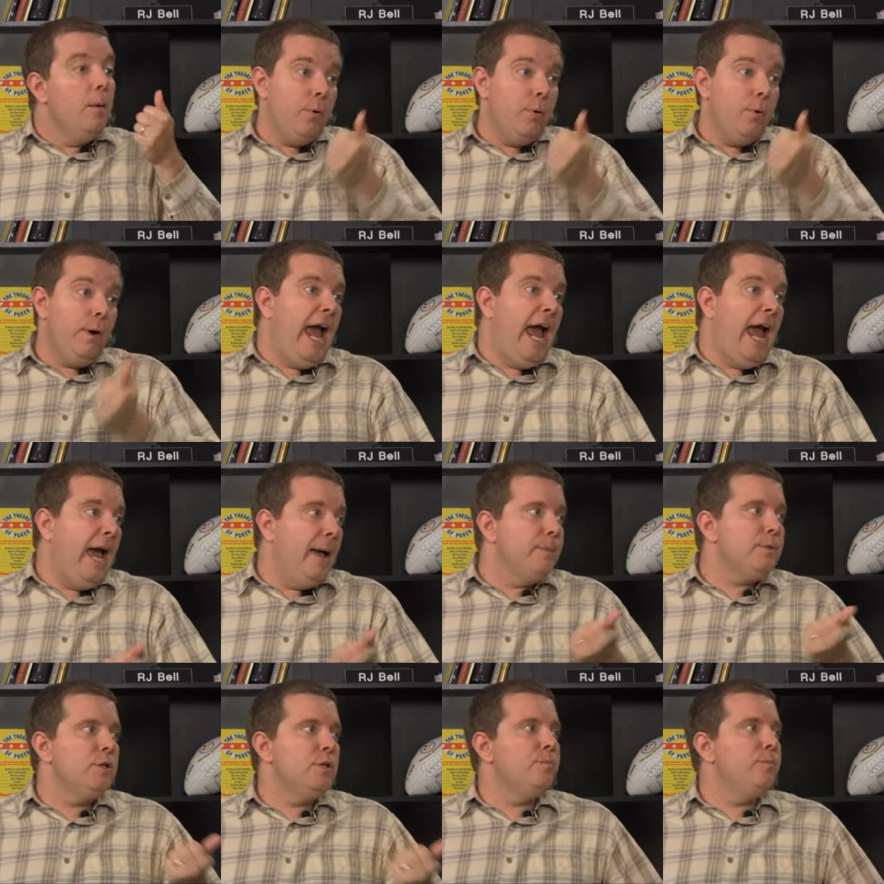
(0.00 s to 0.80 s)

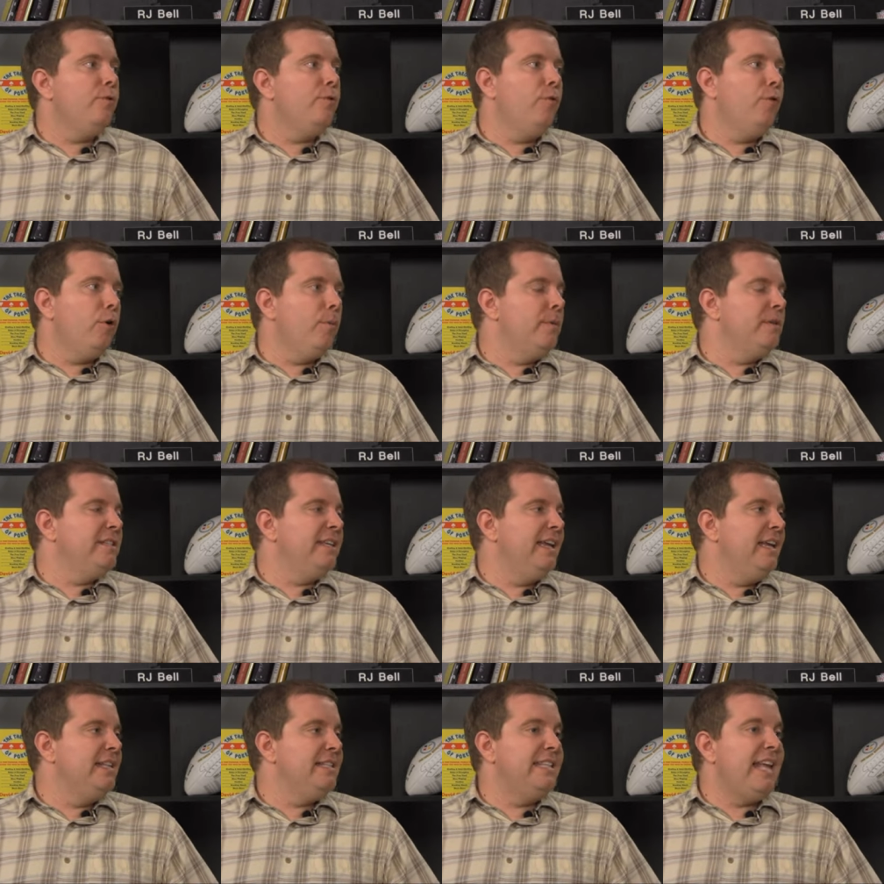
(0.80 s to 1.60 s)
Perhaps his performance
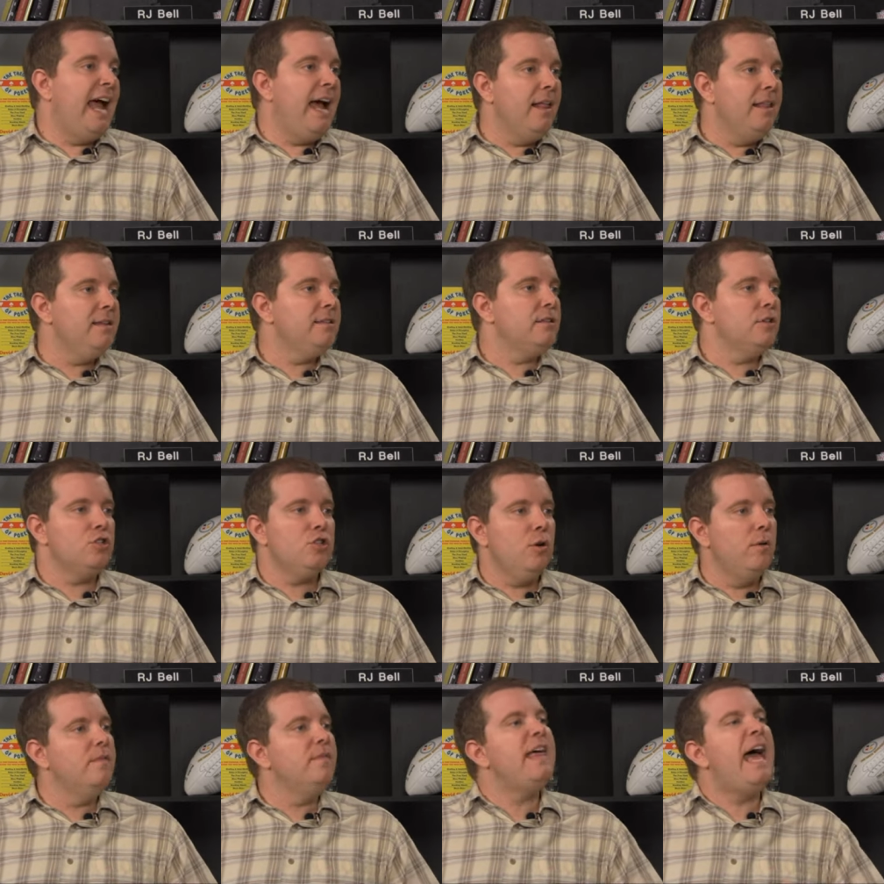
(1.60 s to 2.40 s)
against Dallas has
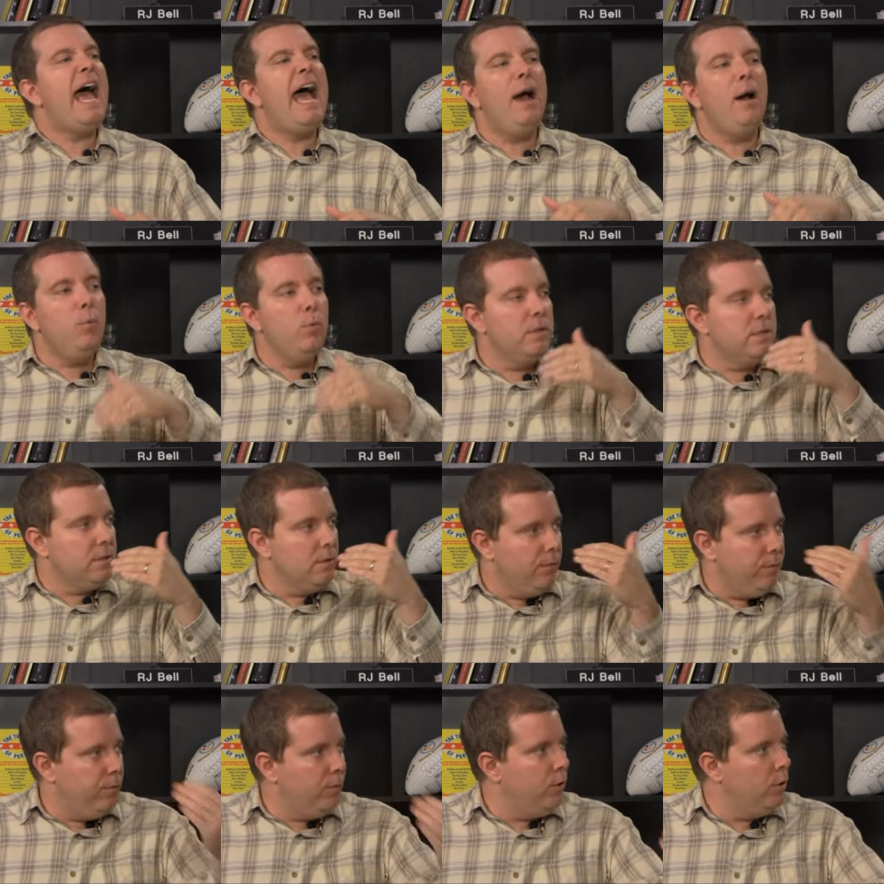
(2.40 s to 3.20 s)
shown that was
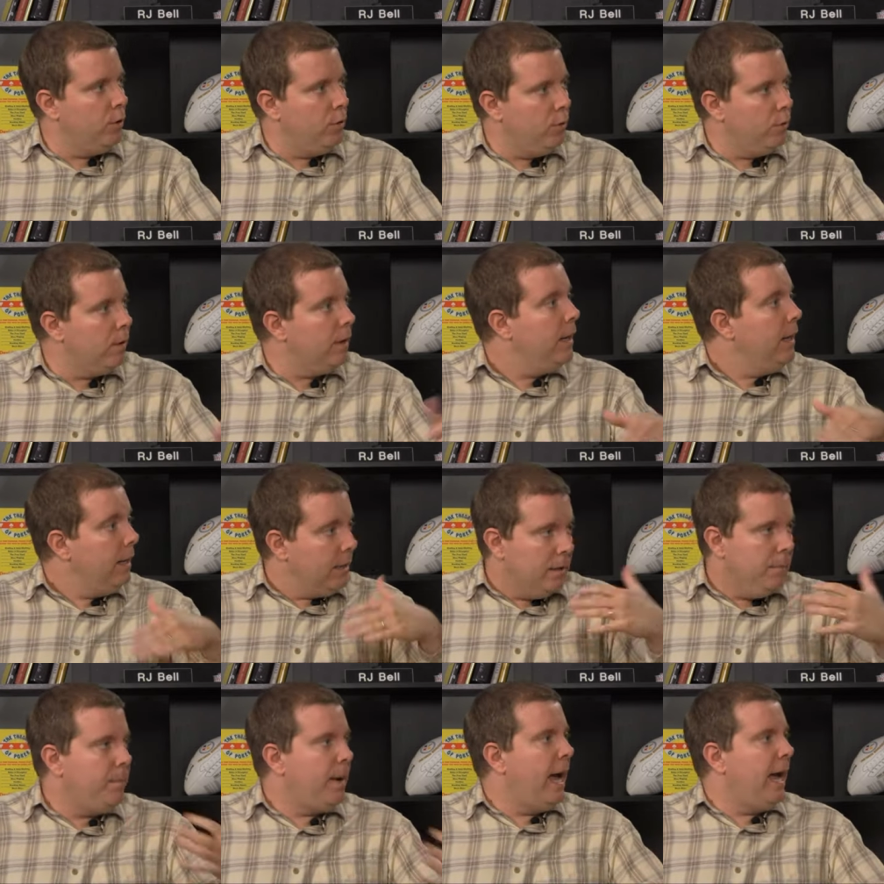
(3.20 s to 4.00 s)
the fluke,
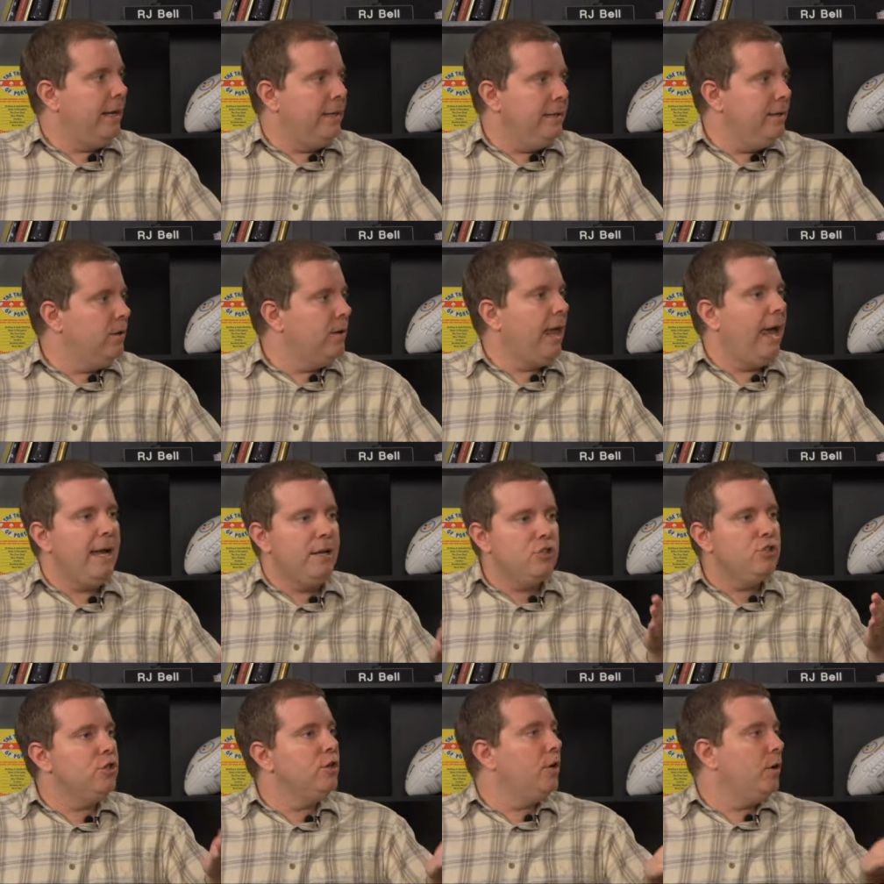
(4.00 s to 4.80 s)
the bad year
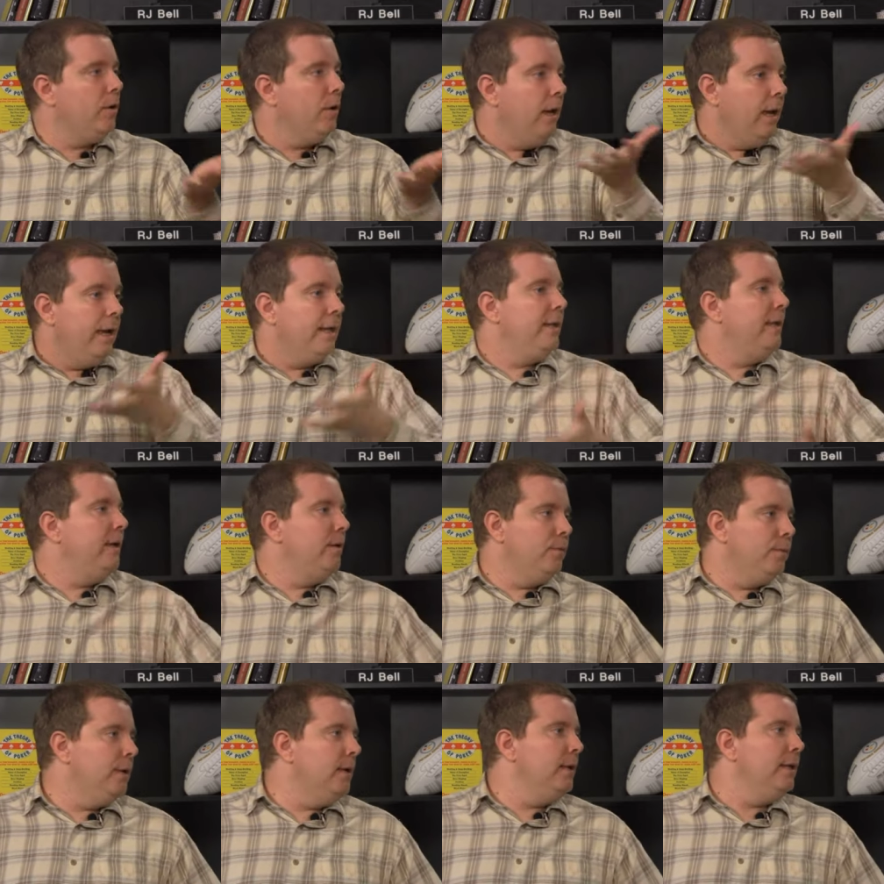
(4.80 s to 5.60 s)
last year, and that he
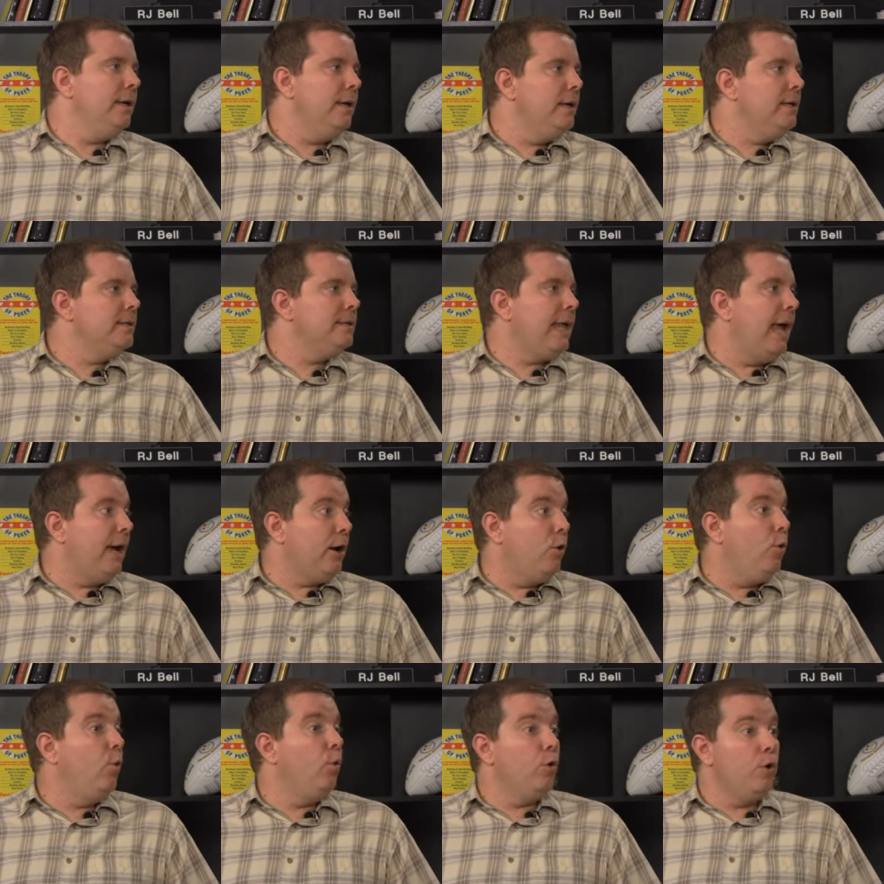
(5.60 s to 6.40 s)
really is
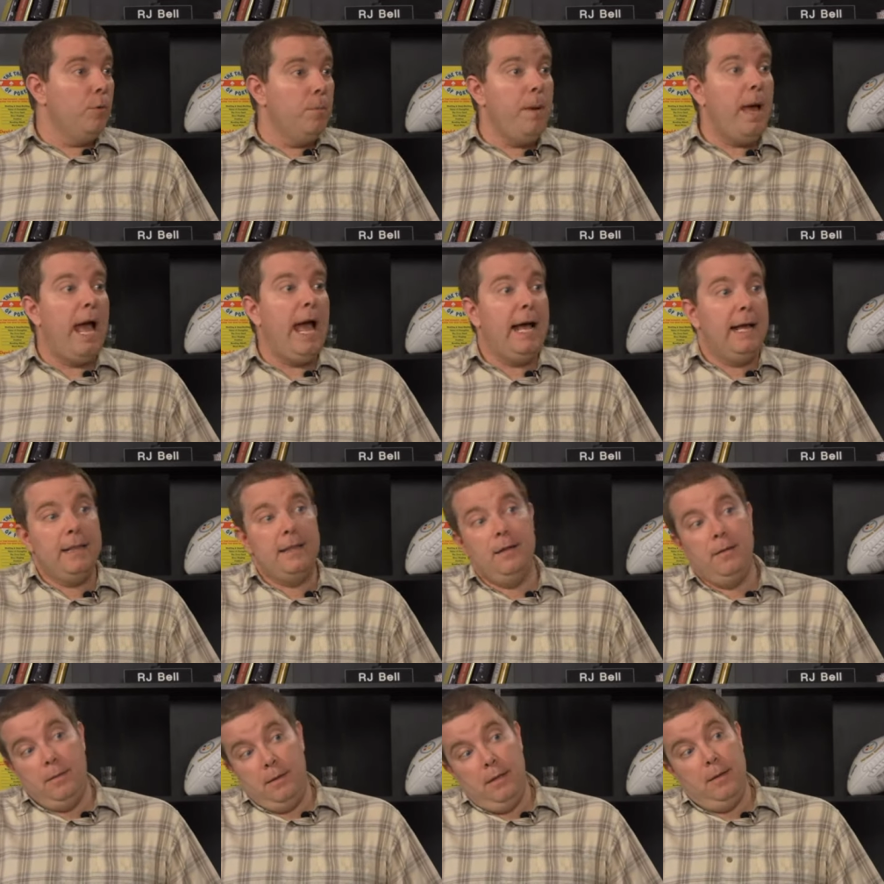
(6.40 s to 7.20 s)
that quarterback
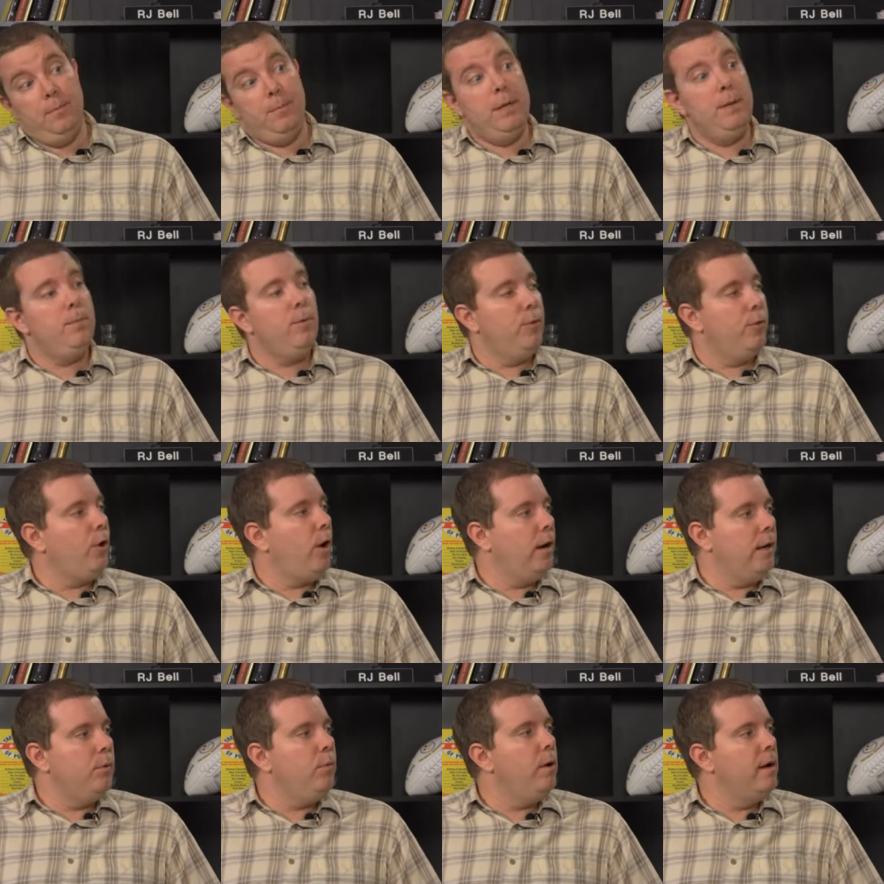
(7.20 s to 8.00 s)
that people
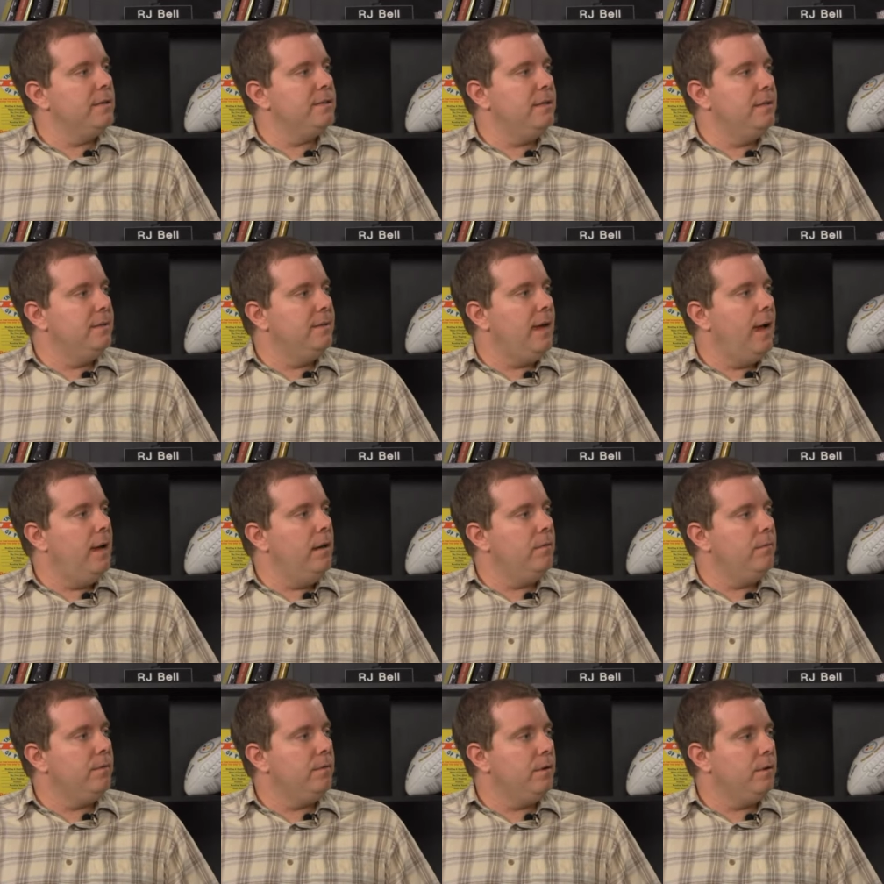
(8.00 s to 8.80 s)
thought he was in
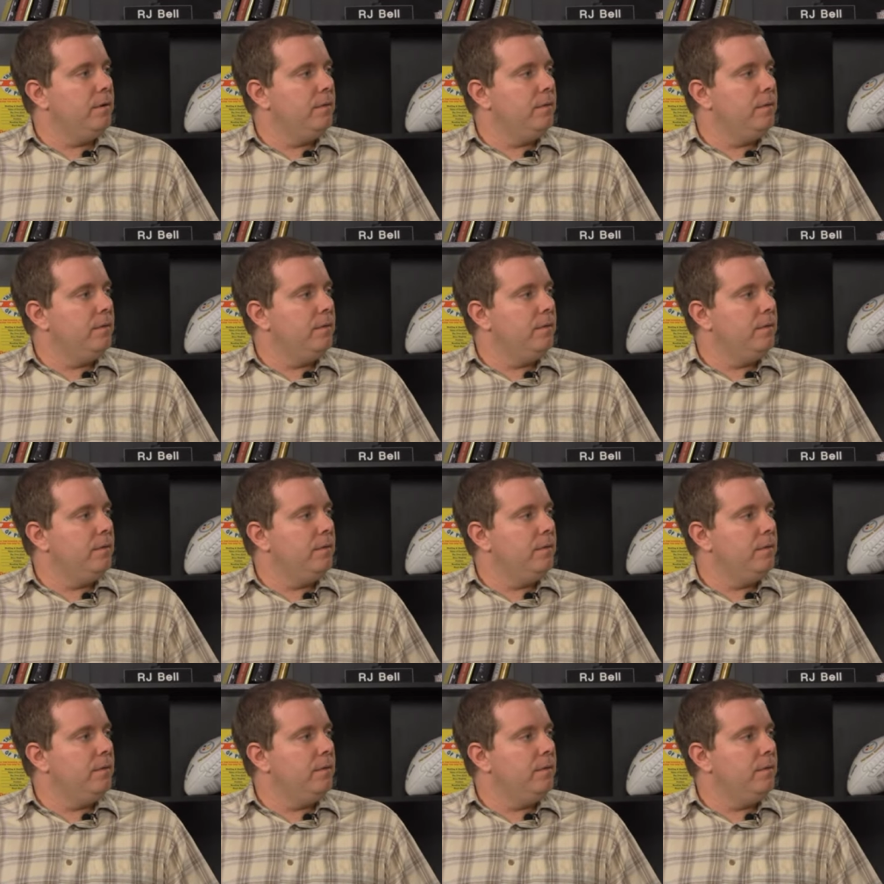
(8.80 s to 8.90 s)
Denver.